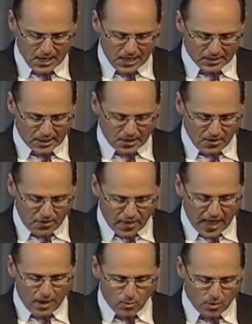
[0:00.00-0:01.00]
is that
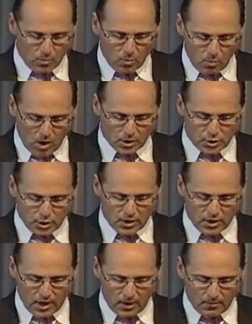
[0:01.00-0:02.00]
they would want you to
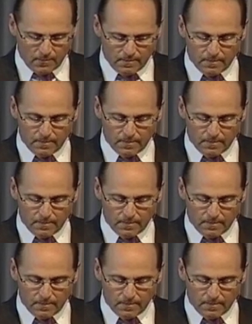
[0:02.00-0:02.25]
know